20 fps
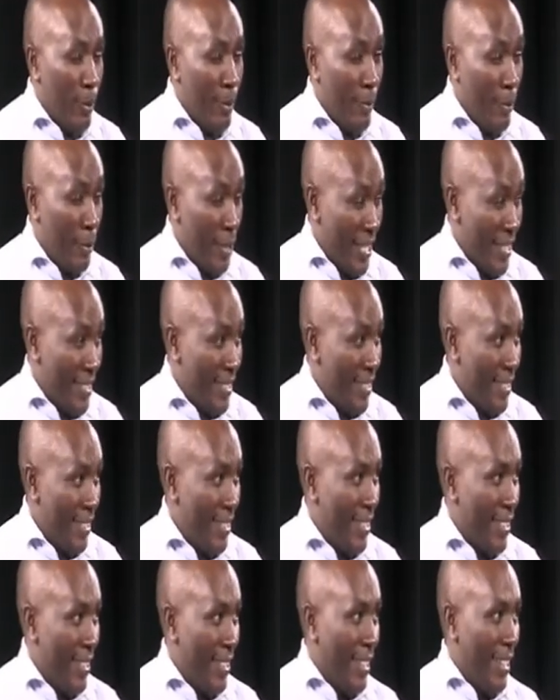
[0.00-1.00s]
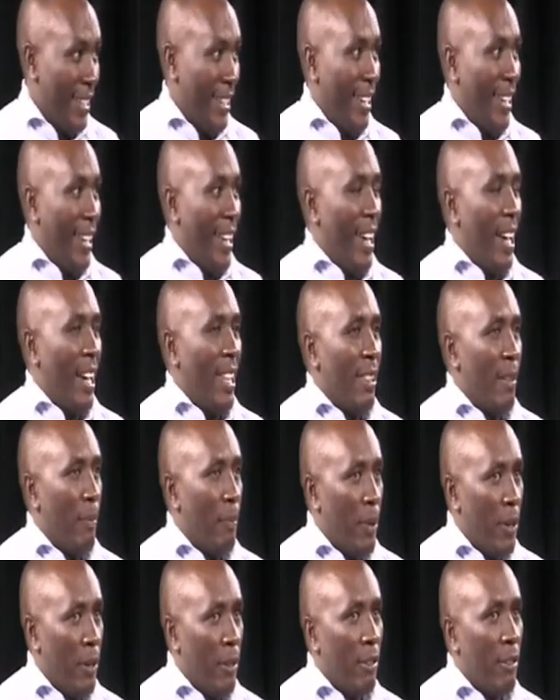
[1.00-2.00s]
rest. And the
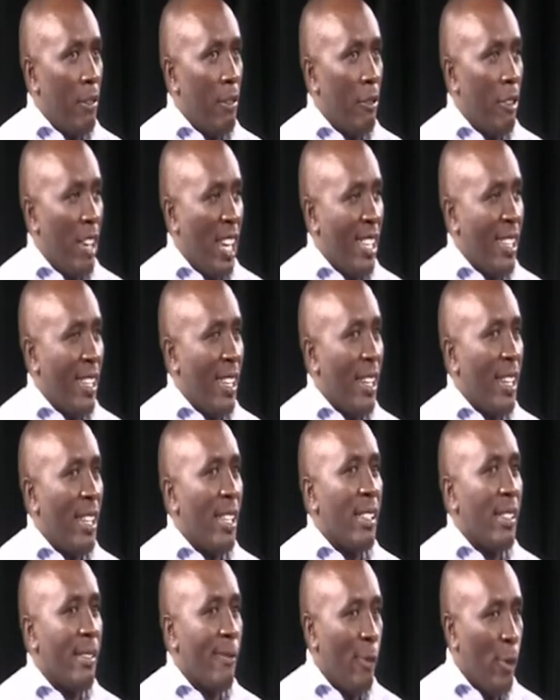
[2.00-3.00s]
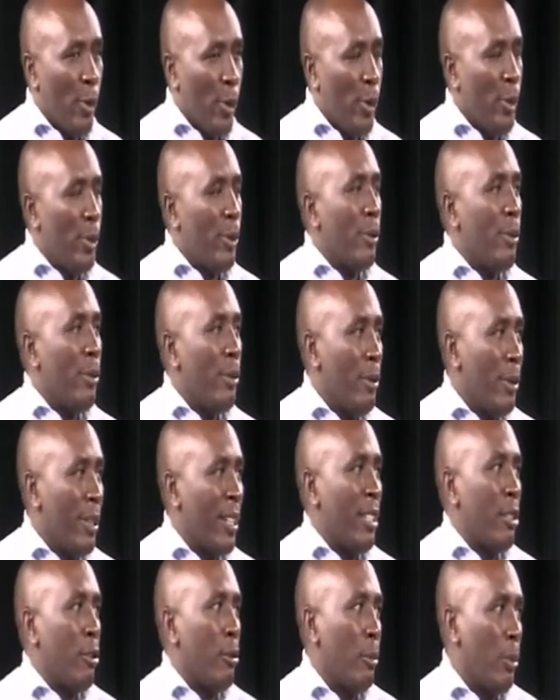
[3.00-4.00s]
period of resting is for you to look
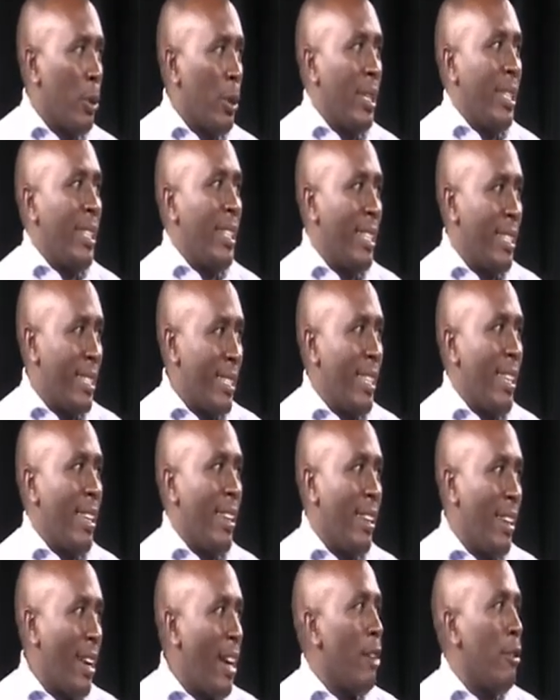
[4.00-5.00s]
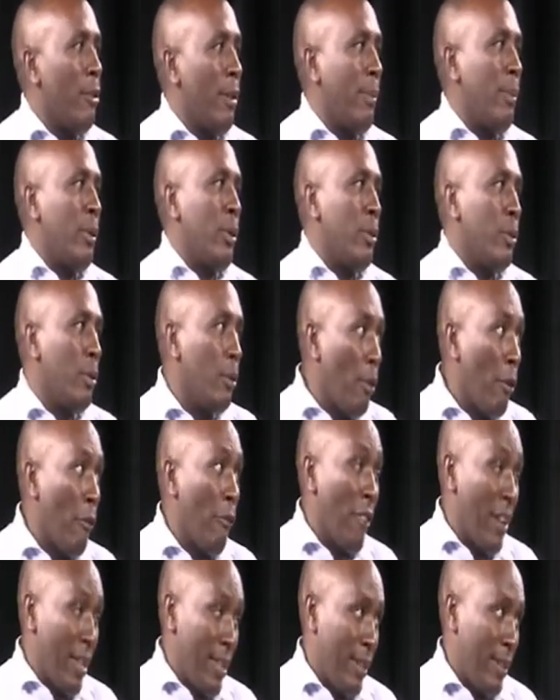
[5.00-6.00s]
at your body and say, are you able to go
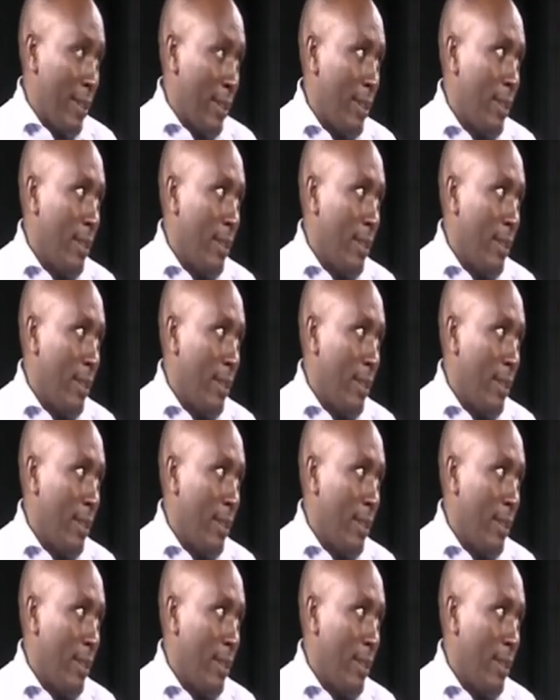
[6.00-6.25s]
further?